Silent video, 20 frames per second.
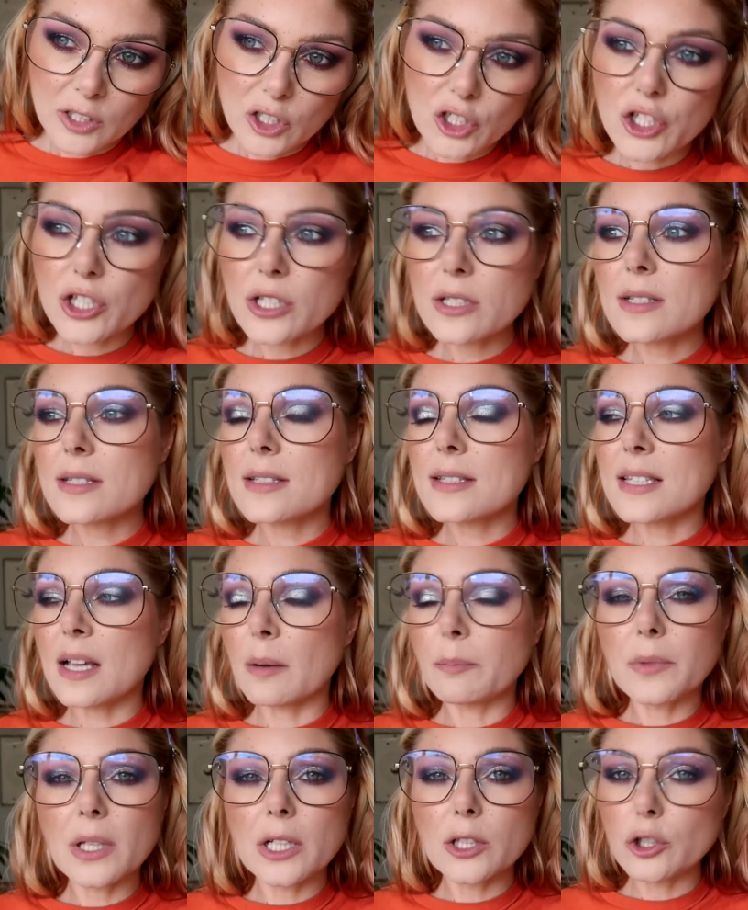Just
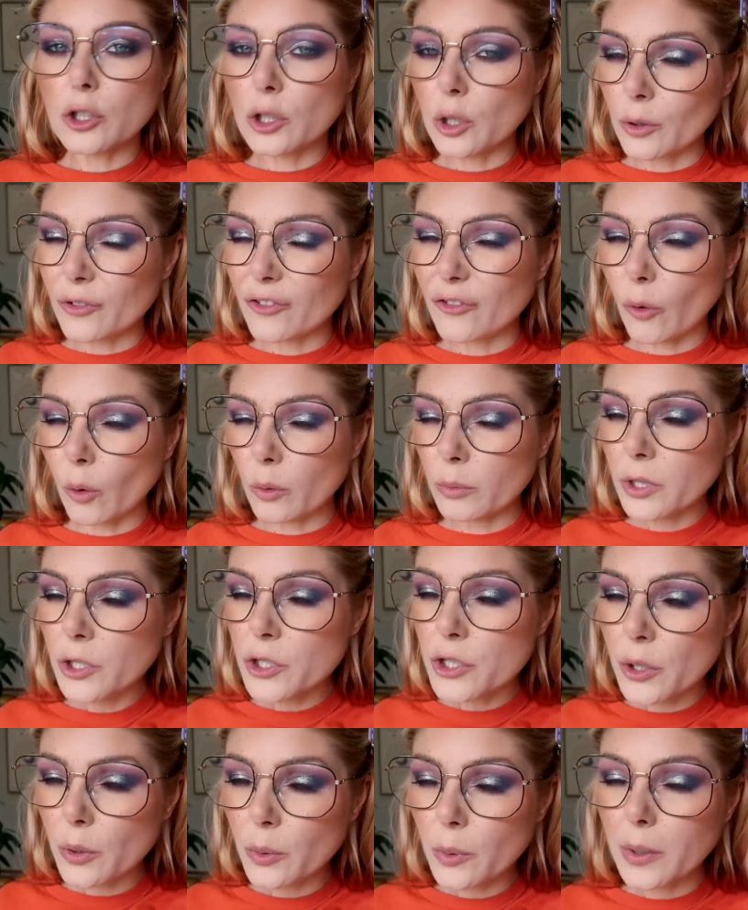something to look
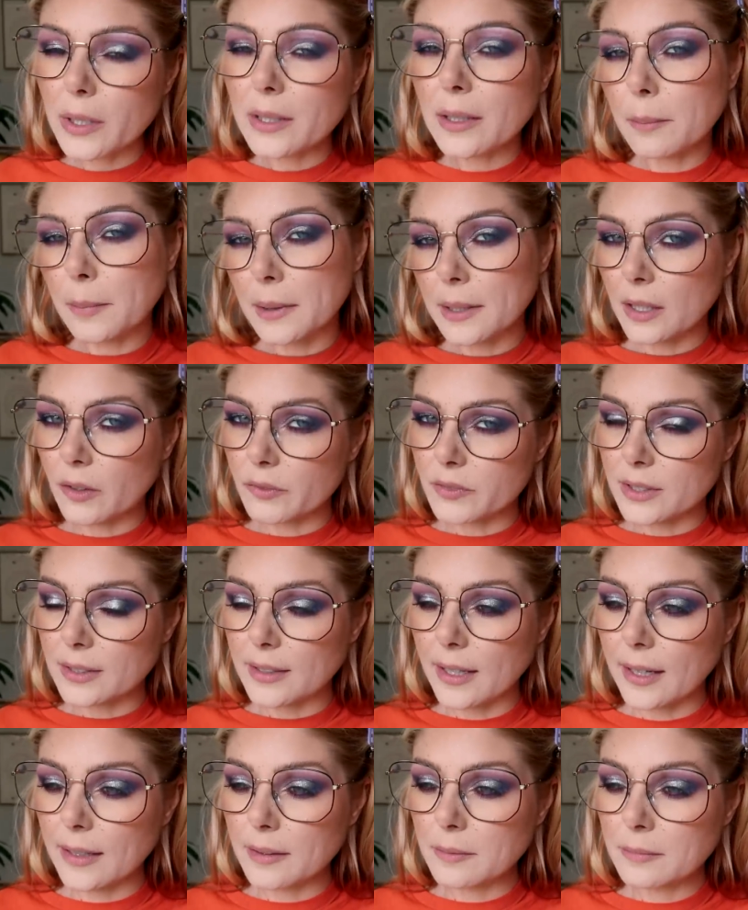forward to in the middle of the
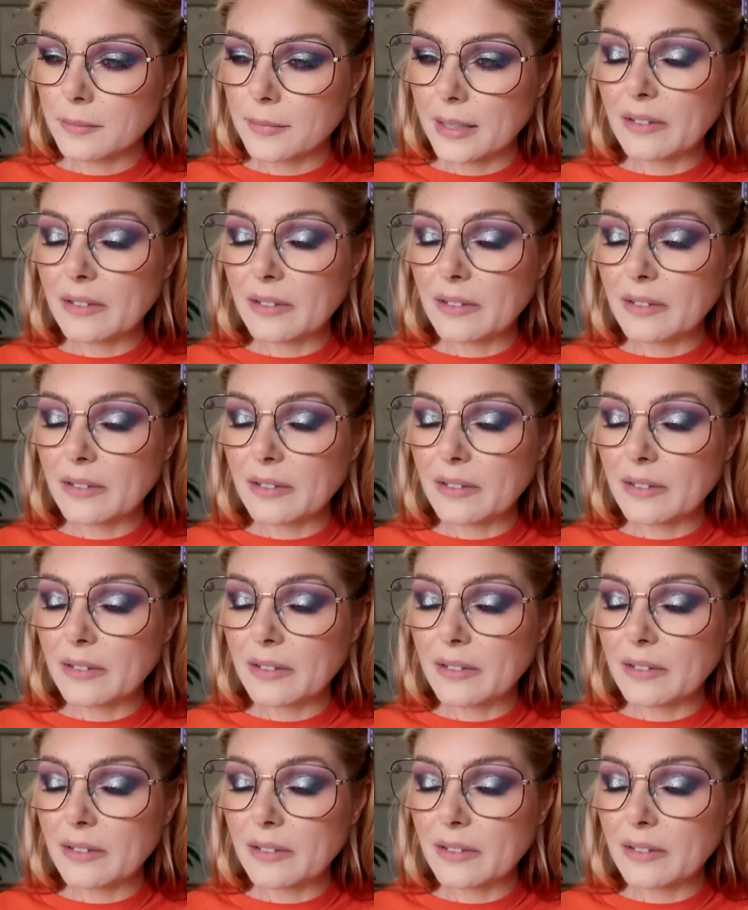day.